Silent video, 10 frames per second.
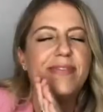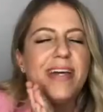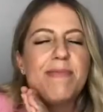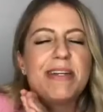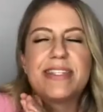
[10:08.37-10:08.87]

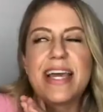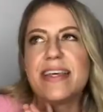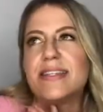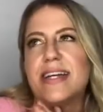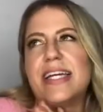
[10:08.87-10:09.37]
I'm going to say
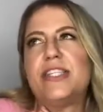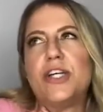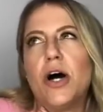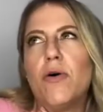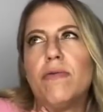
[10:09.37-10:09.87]
this, and I
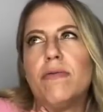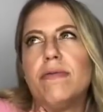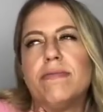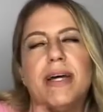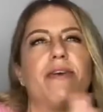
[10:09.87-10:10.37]
don't
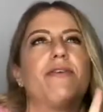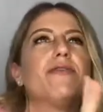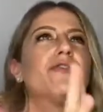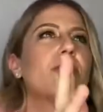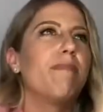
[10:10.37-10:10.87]
know,
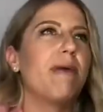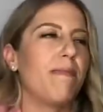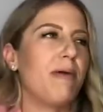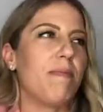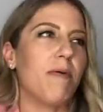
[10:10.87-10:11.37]
some
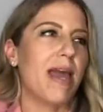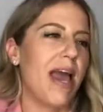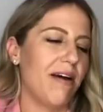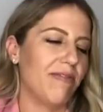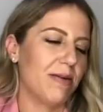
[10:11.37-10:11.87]
people may
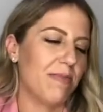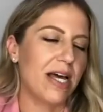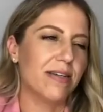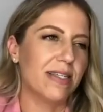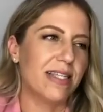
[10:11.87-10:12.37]
have something
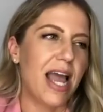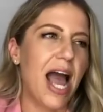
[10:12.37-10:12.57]
else to say.